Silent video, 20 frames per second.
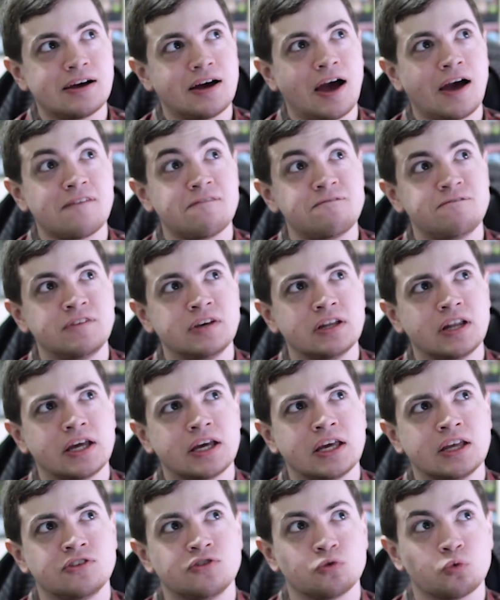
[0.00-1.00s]
I feel
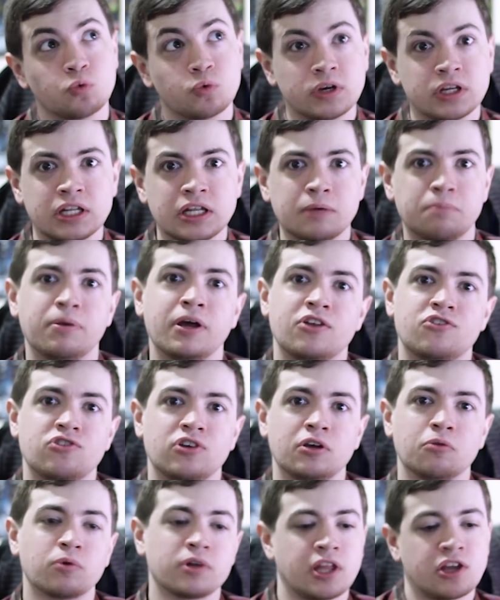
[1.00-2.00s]
like it's really
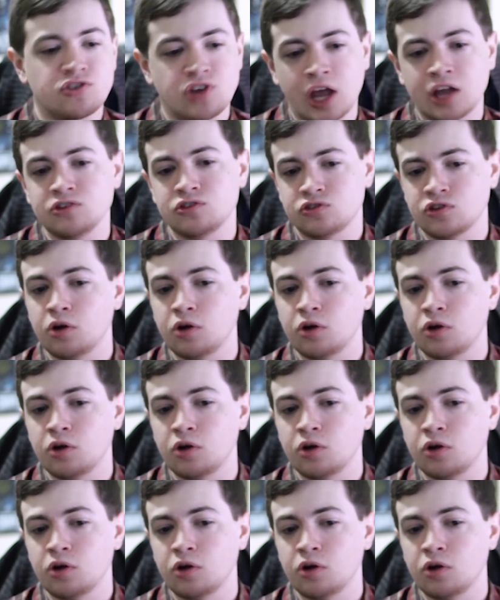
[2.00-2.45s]
pitchy where they change